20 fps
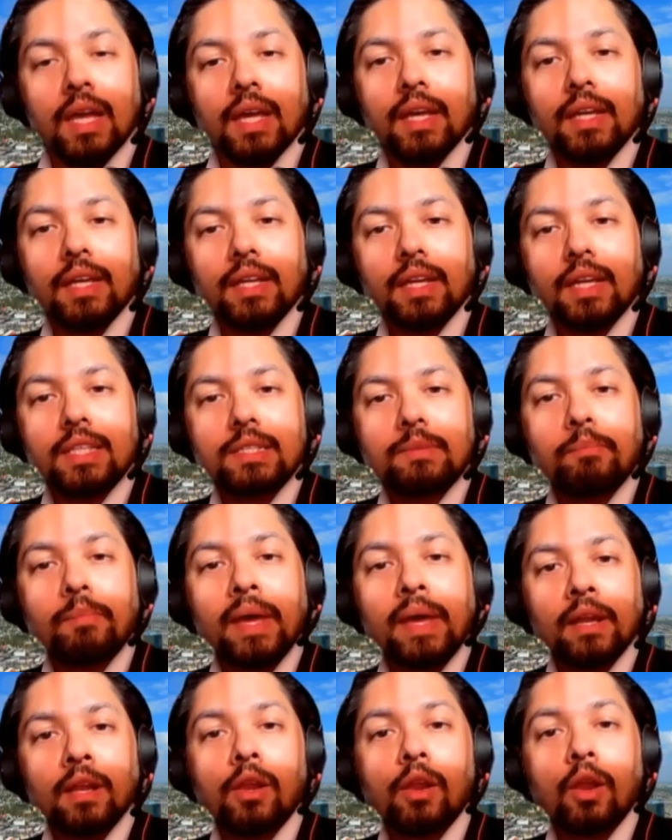It, has
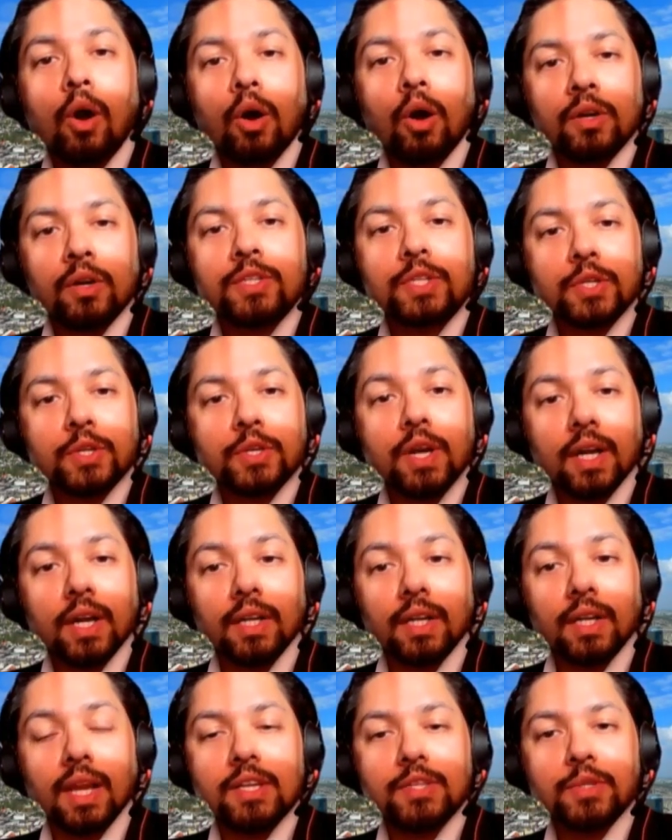been a long
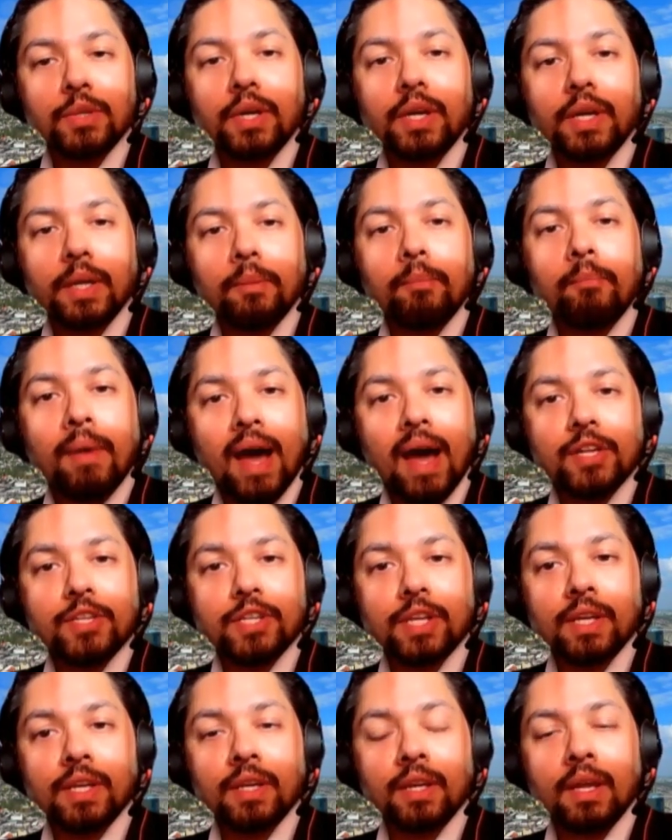struggle, as you could
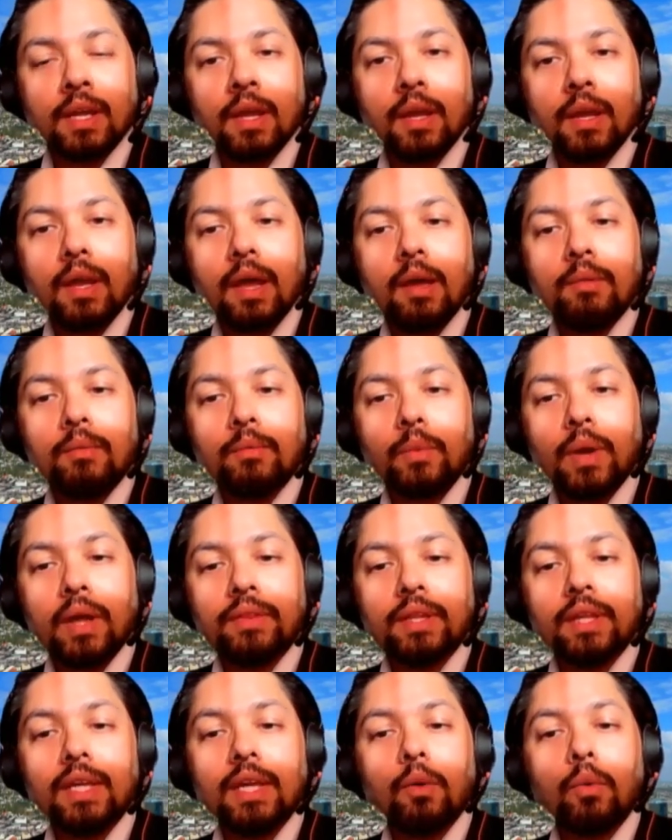imagine. Uh, when
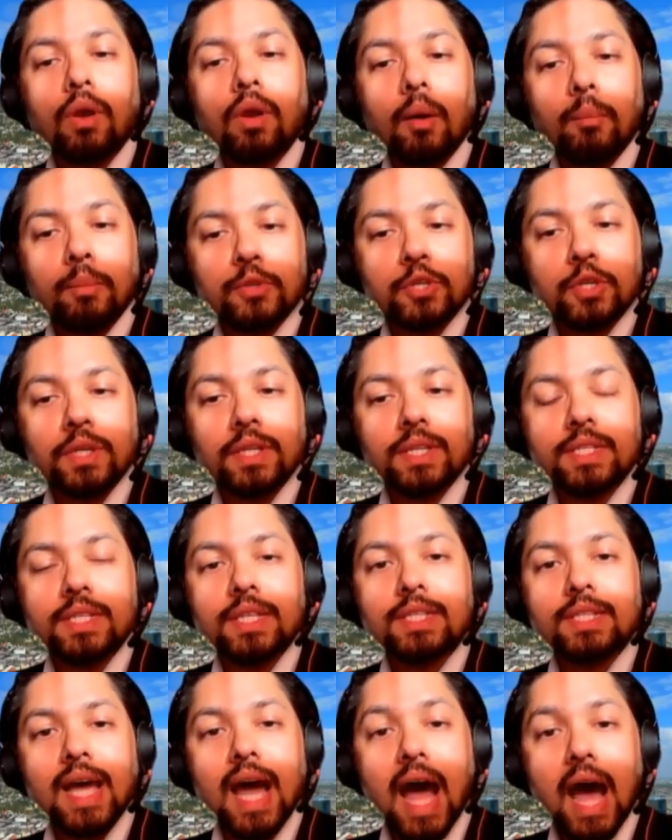the Equal
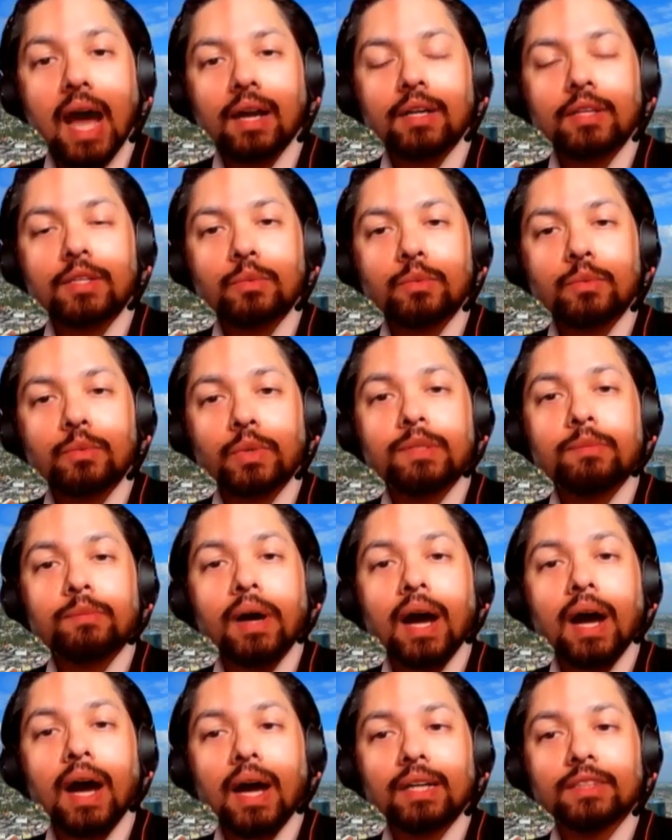Opportunities Act was
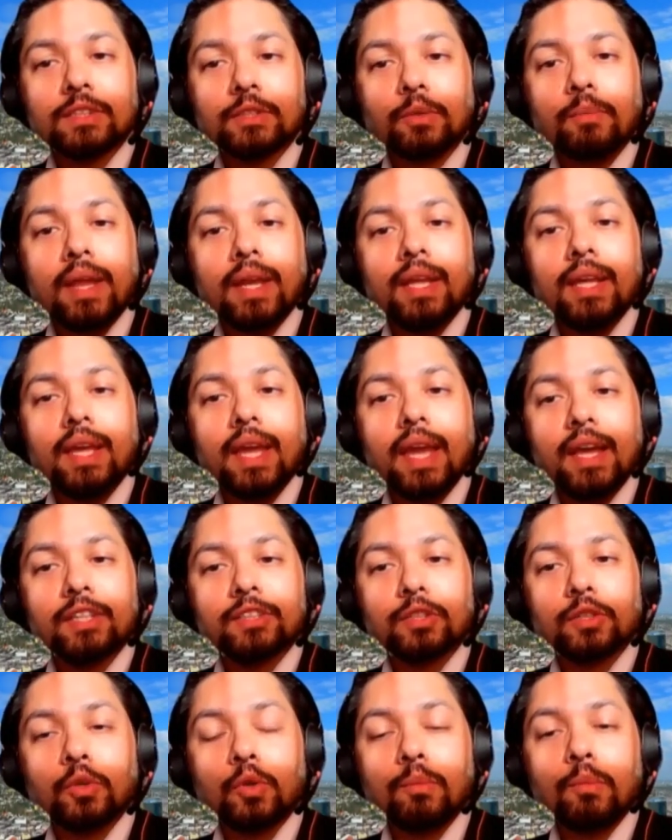passed so many years
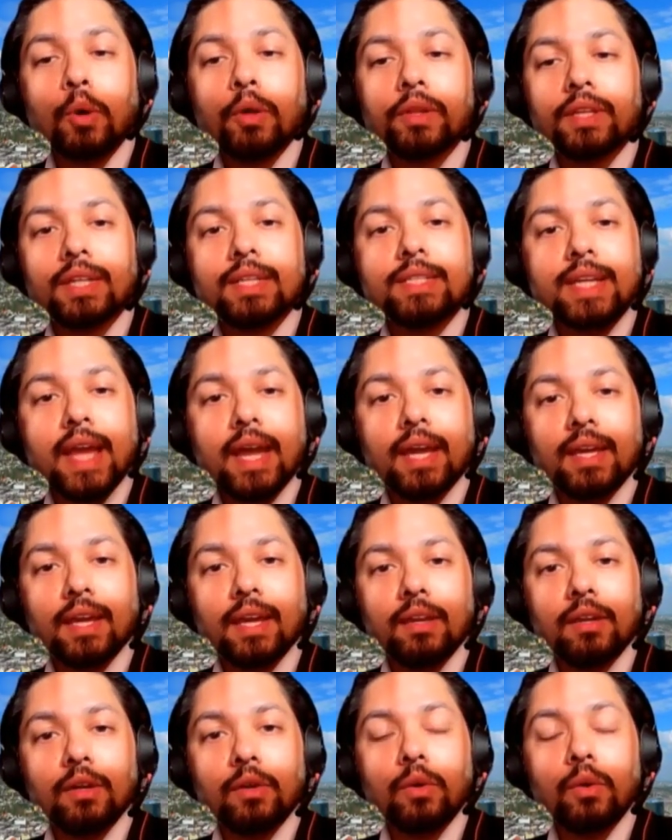ago, more than a
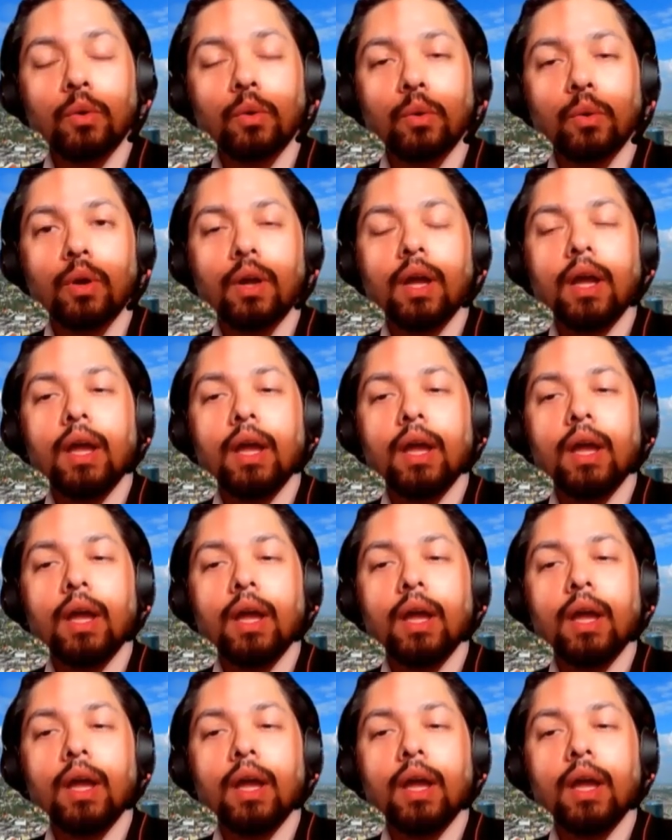decade ago,